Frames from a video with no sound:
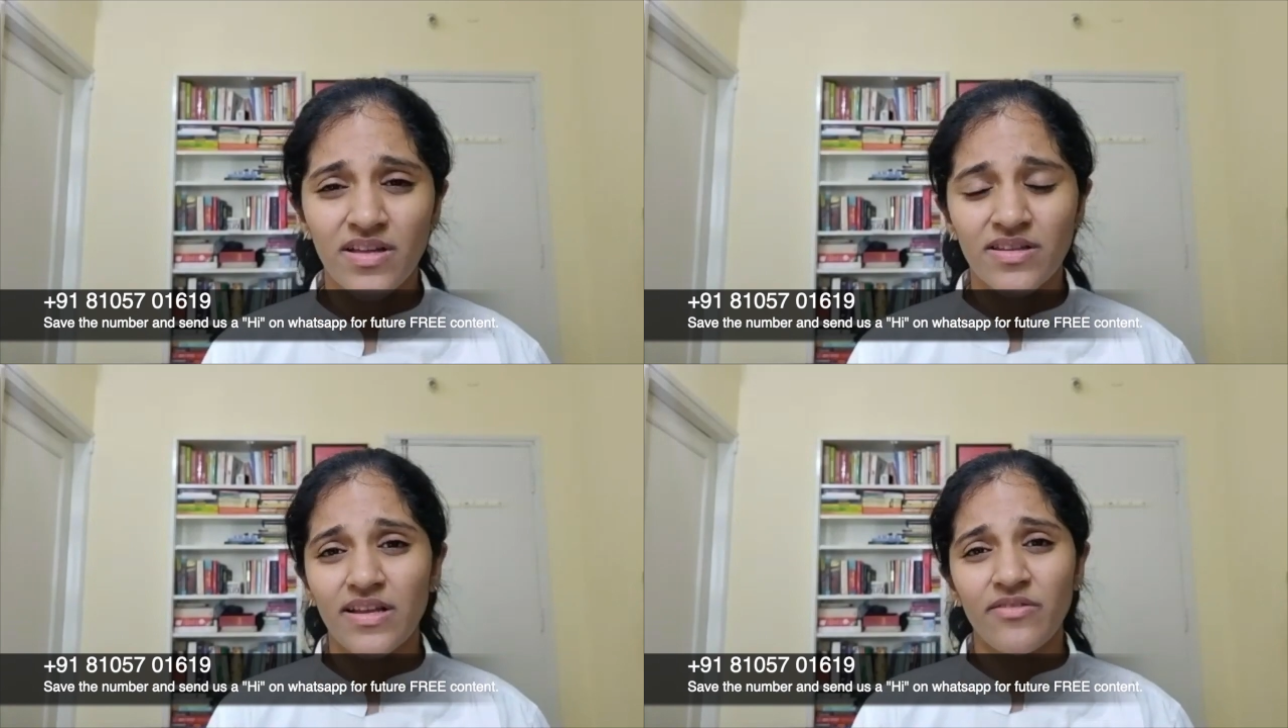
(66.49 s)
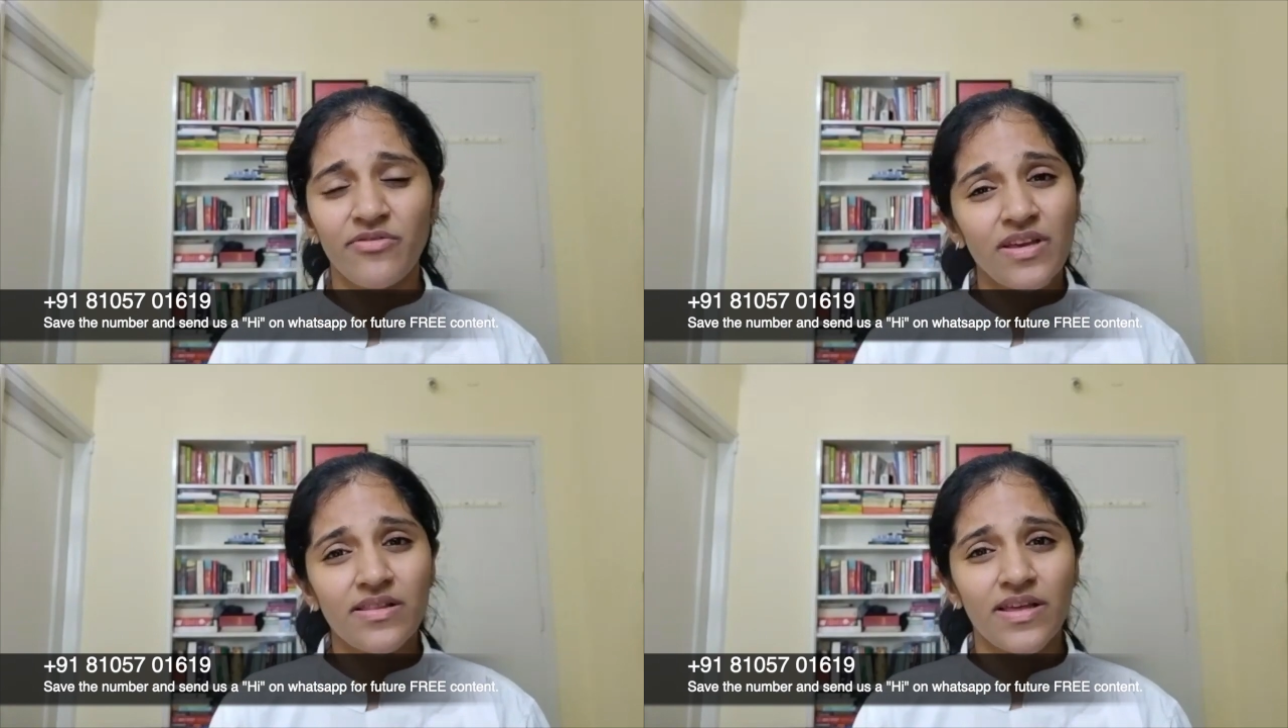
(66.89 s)
they'll
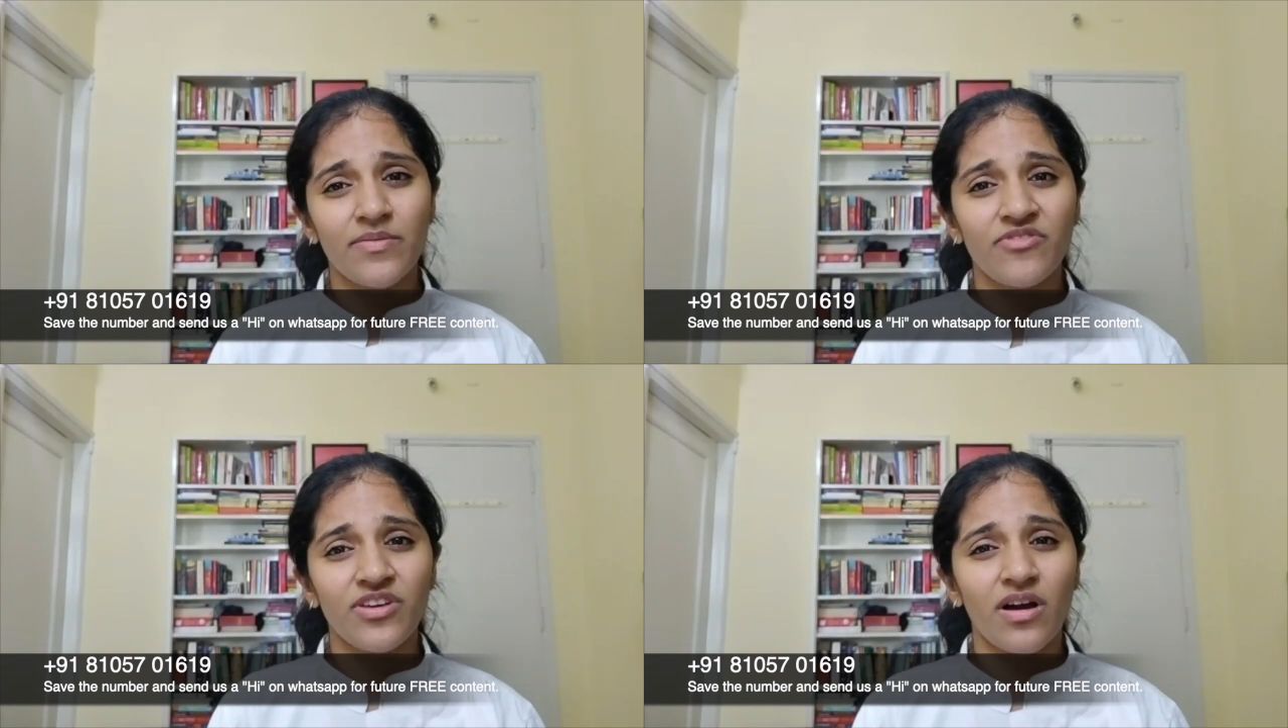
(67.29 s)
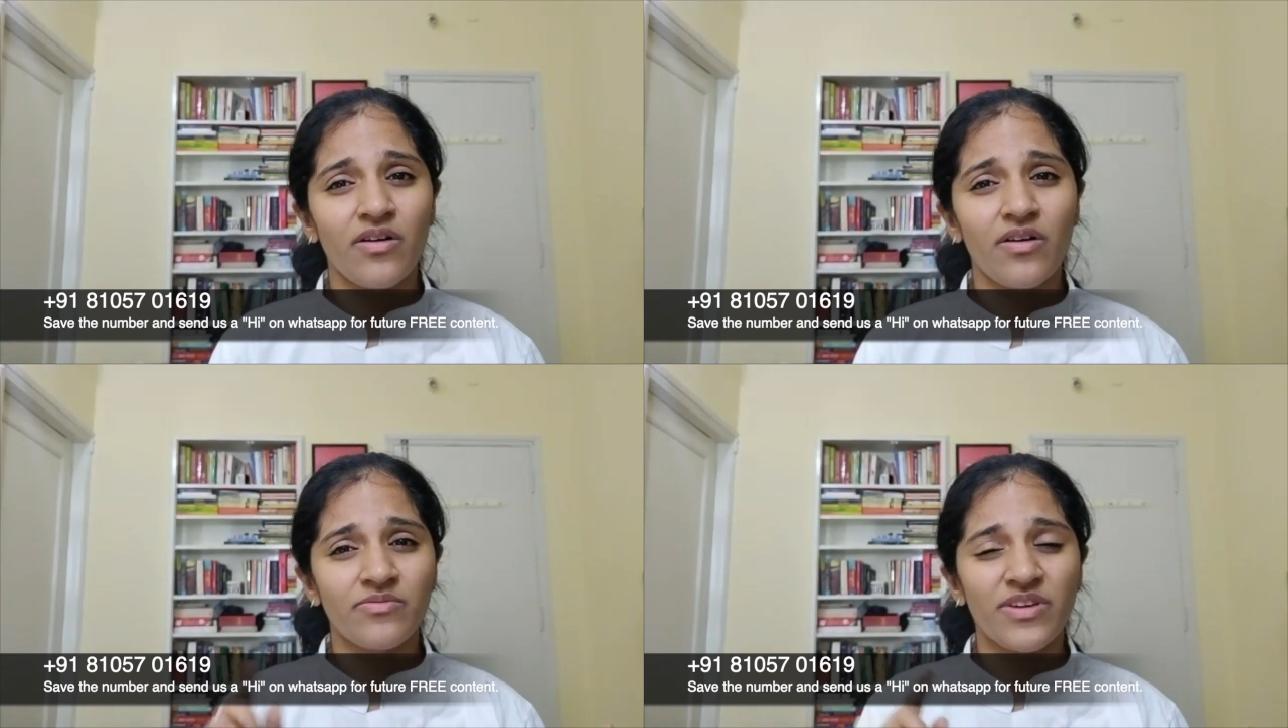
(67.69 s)
feel that we
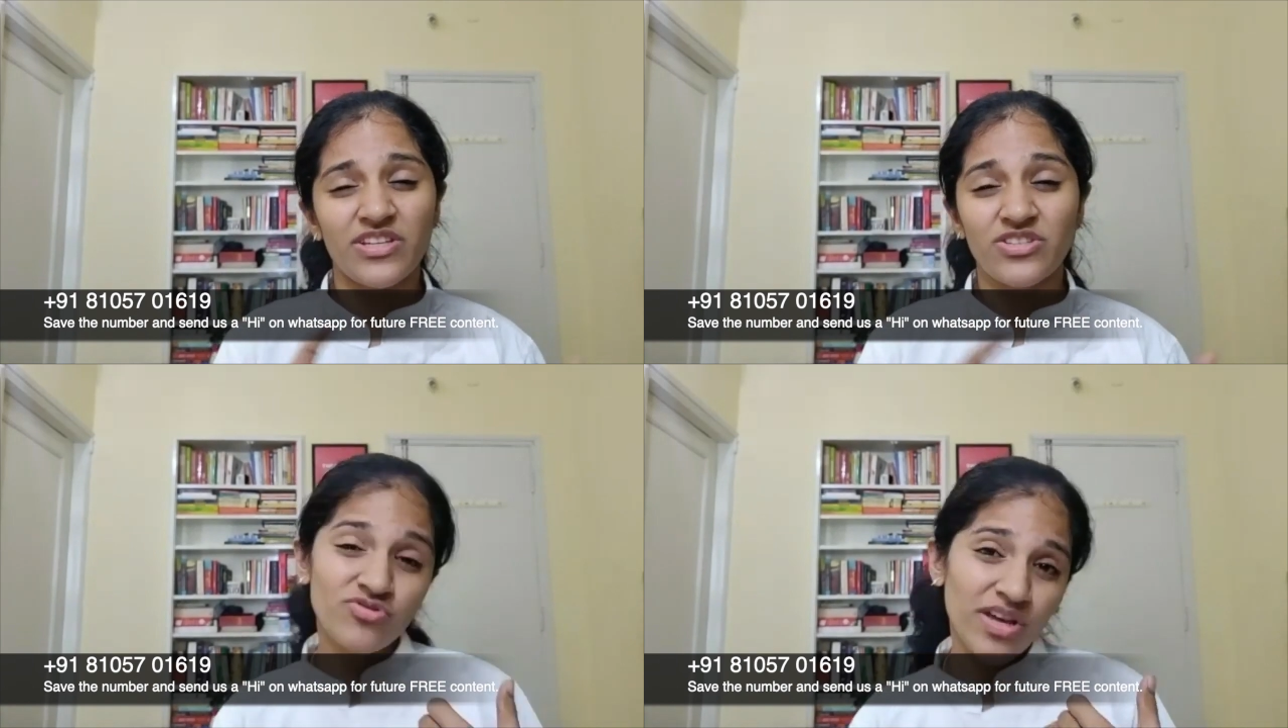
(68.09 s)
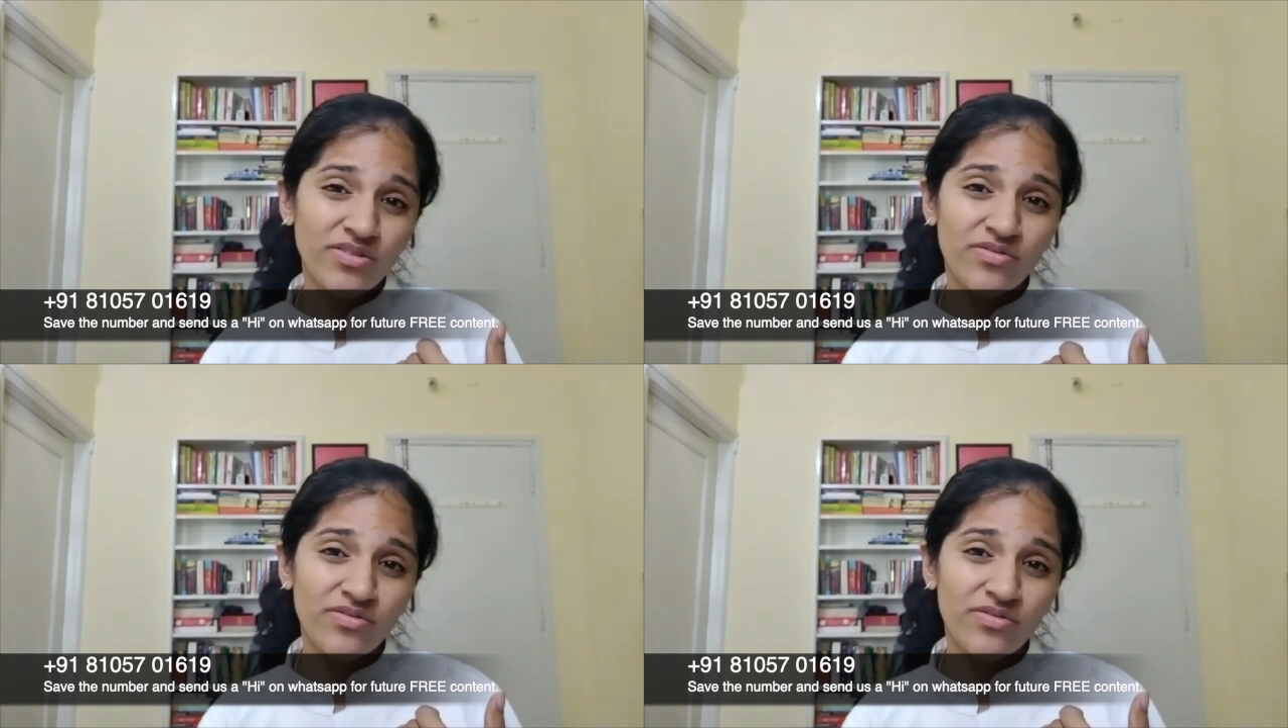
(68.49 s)
are very strict,